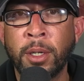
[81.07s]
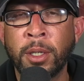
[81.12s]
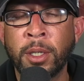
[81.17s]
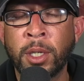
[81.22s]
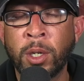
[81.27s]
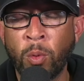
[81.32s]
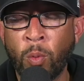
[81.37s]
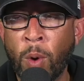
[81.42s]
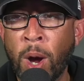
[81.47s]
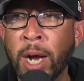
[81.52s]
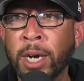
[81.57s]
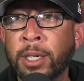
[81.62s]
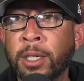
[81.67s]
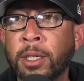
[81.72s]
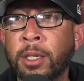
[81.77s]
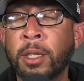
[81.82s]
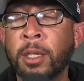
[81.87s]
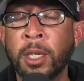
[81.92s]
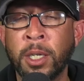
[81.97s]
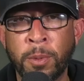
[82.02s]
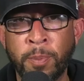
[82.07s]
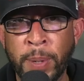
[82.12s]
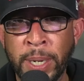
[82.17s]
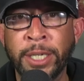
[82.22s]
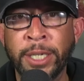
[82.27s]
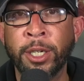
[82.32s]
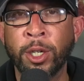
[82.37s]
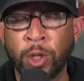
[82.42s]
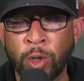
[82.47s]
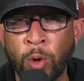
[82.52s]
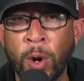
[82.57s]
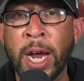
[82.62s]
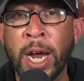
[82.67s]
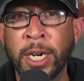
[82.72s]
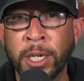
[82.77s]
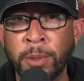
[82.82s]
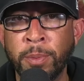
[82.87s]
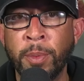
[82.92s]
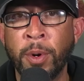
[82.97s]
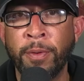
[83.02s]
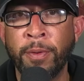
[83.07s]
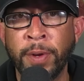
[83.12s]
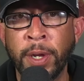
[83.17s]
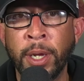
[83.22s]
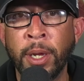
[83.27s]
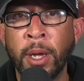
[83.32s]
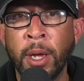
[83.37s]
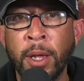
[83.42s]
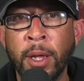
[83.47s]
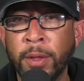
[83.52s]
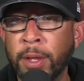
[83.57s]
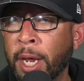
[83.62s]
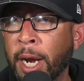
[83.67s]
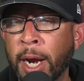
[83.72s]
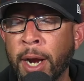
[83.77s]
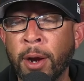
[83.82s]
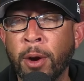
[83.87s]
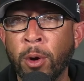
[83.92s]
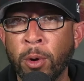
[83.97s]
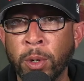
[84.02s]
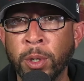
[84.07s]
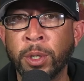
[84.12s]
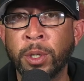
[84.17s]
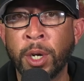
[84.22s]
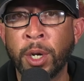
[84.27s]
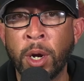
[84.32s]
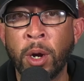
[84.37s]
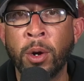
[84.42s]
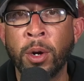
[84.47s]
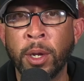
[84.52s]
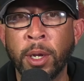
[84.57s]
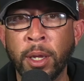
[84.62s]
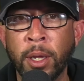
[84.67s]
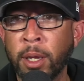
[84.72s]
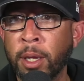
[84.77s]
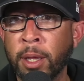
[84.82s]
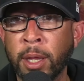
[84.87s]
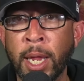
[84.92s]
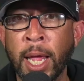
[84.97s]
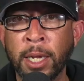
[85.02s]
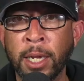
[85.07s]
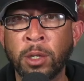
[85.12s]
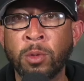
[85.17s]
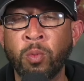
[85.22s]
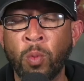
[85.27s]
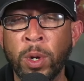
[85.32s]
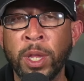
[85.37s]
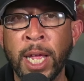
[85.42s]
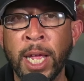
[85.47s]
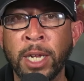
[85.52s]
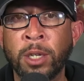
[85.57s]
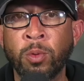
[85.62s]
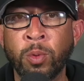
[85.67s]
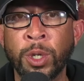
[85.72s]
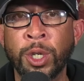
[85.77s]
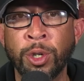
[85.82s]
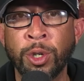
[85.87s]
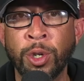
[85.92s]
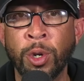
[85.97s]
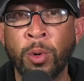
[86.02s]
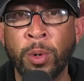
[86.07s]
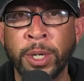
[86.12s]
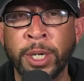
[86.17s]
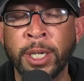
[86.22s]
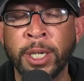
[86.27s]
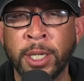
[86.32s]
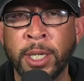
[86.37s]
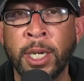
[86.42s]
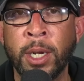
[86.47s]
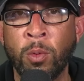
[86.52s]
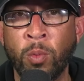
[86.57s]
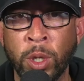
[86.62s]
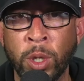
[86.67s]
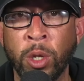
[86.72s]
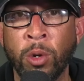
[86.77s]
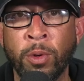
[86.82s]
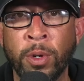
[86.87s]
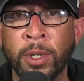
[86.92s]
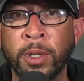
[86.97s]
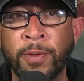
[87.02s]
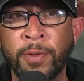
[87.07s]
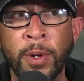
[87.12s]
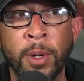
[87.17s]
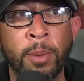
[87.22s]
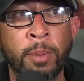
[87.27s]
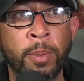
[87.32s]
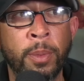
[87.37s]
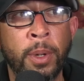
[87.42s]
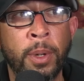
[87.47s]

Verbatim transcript: to watch this piece of trash movie that I know that you're going to. That's what that's what you're doing, Disney, with Lucasfilm.